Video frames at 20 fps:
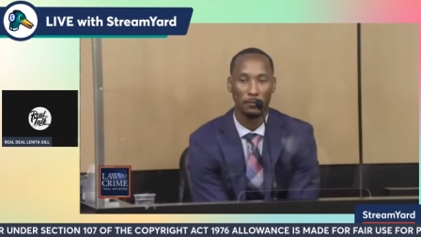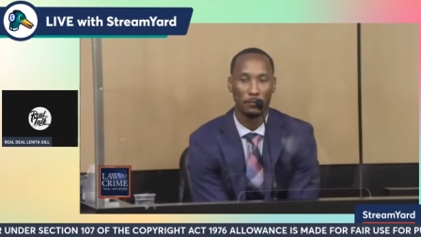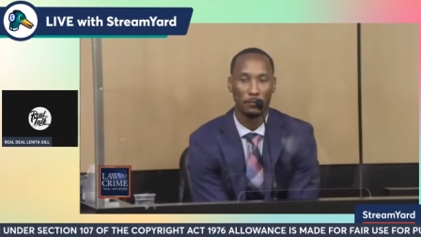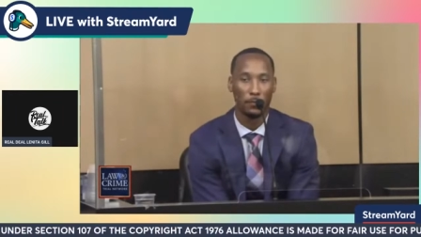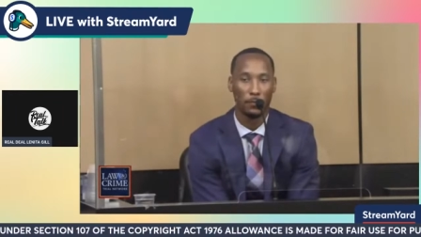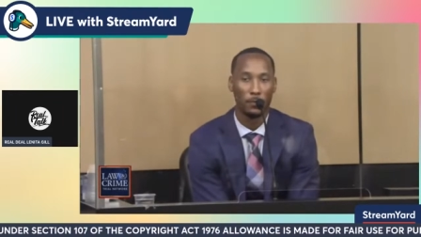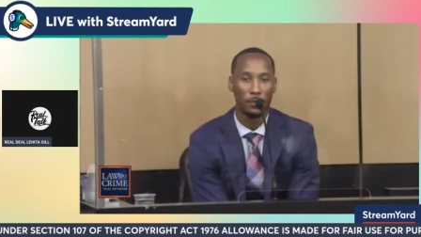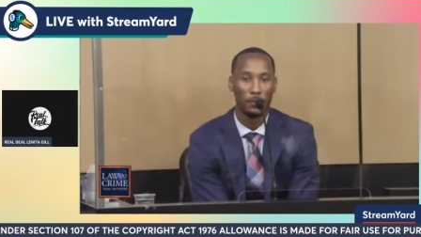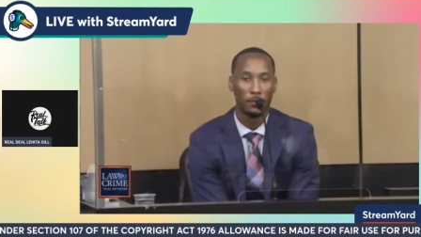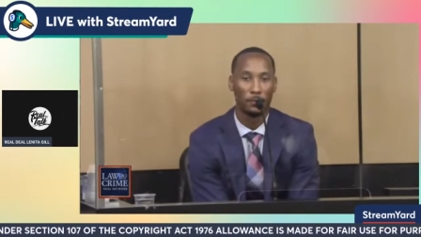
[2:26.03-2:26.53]

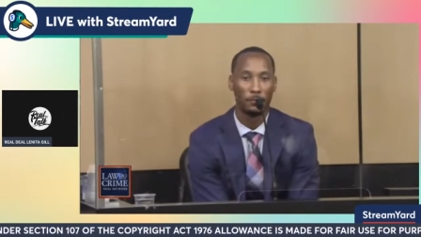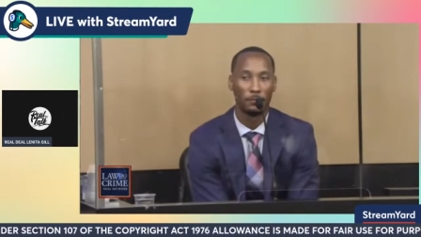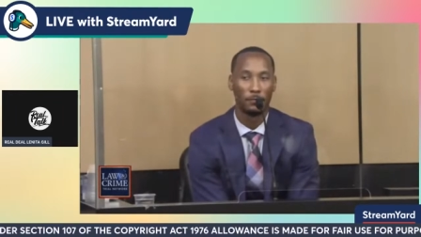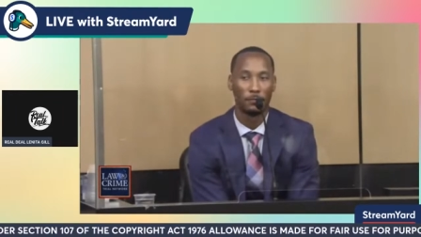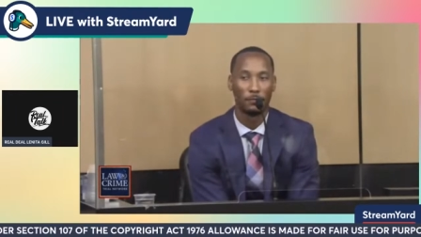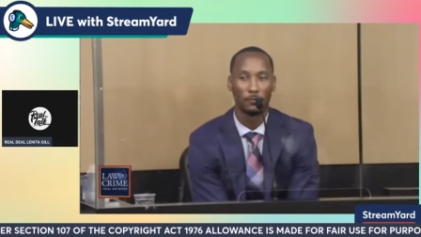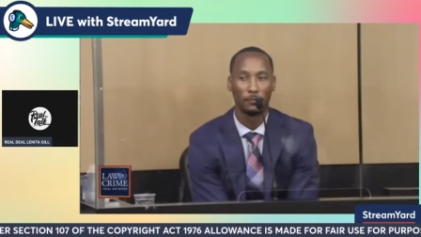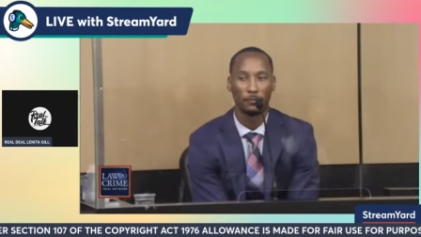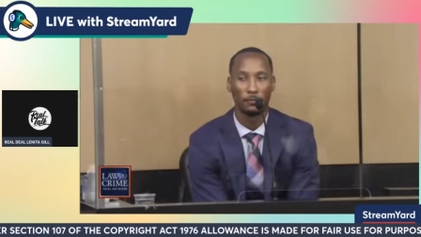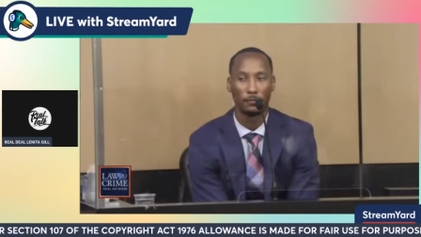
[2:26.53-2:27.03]
From
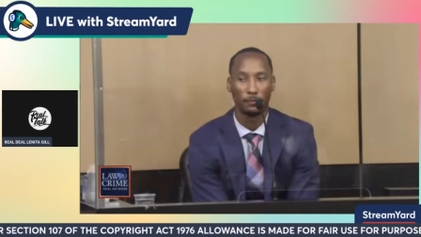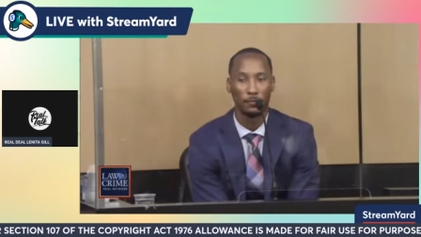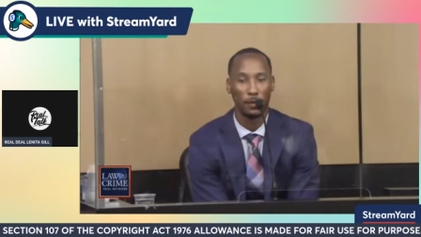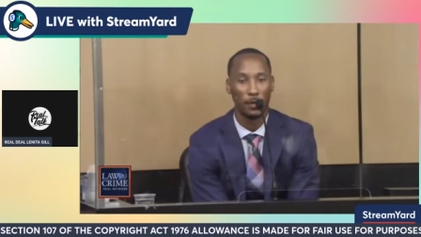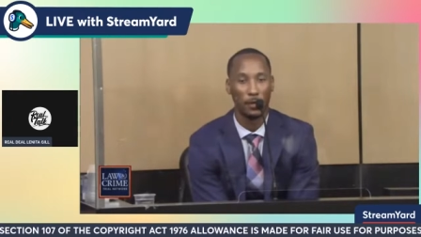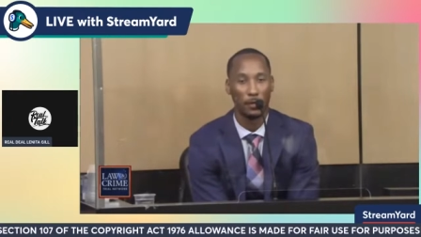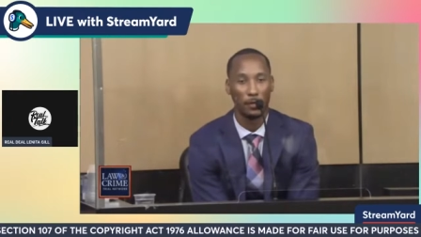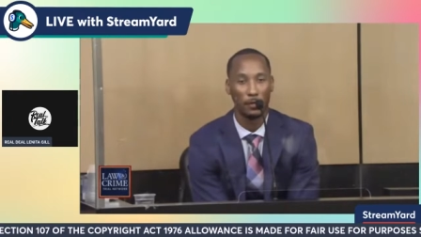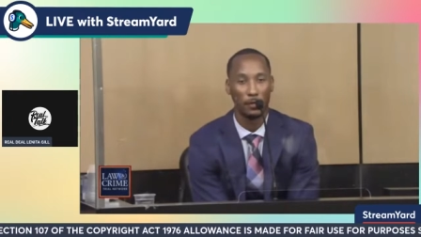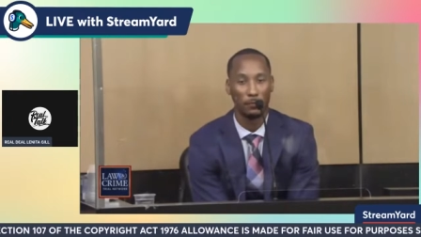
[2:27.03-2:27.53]

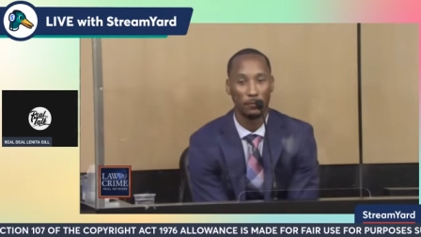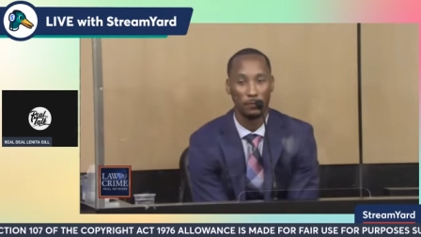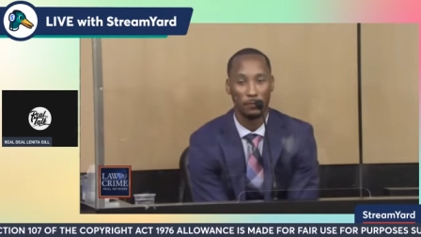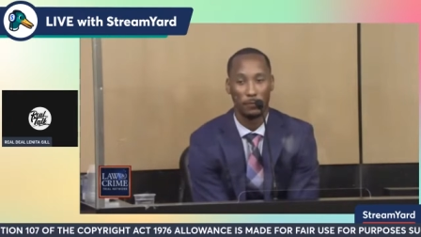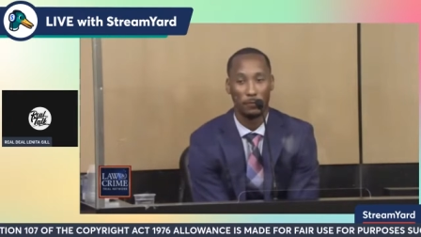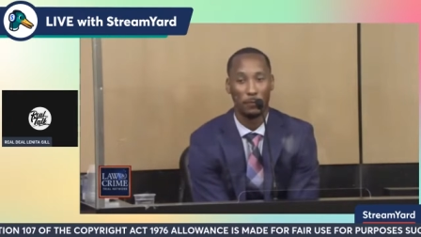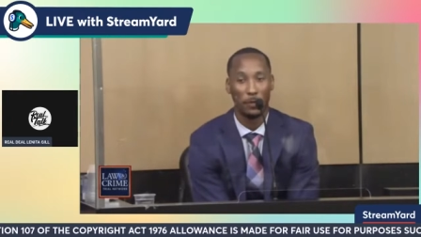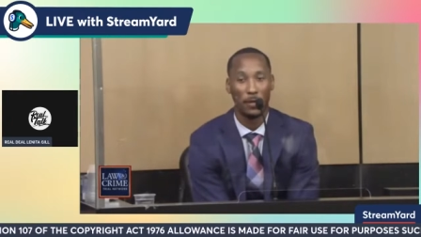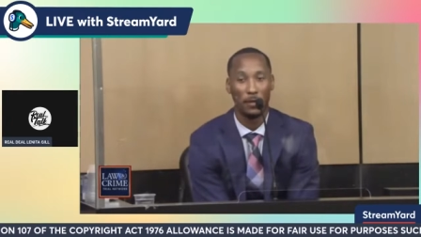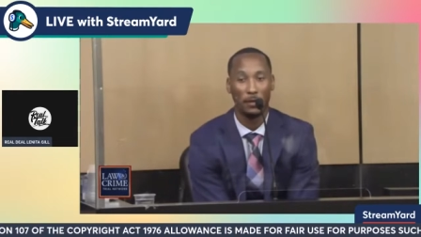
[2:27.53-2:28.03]

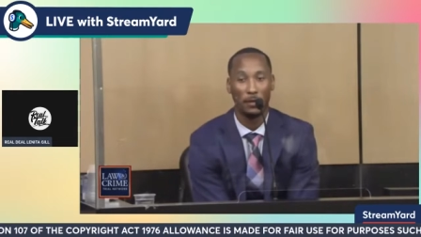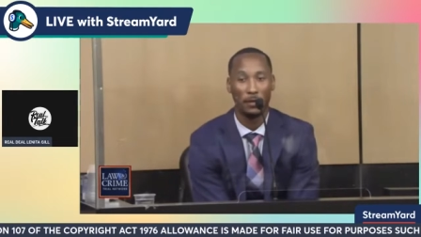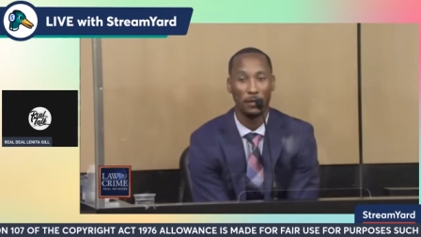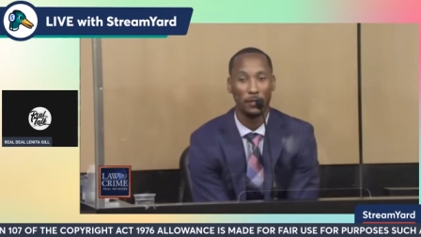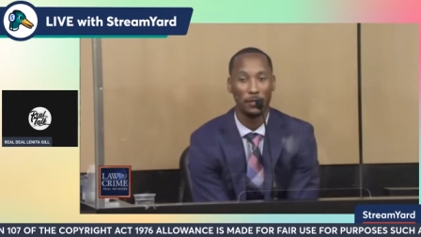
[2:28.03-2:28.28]
my knowledge,